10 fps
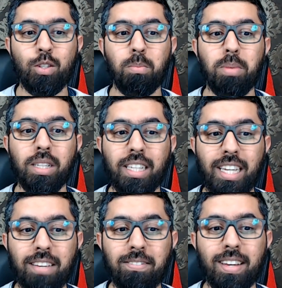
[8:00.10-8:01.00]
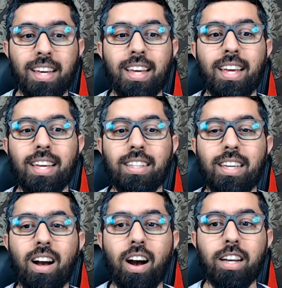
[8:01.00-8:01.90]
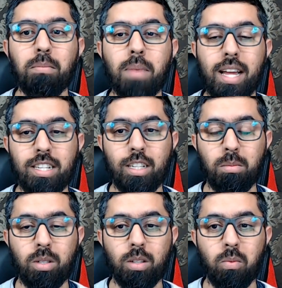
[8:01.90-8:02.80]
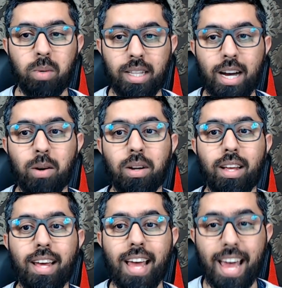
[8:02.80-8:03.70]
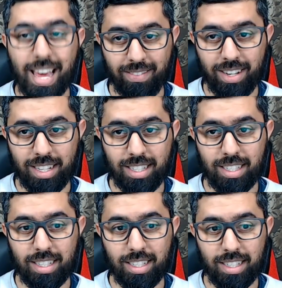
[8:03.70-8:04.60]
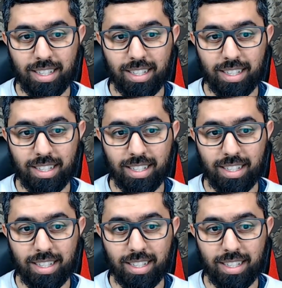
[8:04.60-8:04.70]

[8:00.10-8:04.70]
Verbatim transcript: to believe in the unimaginable without evidence.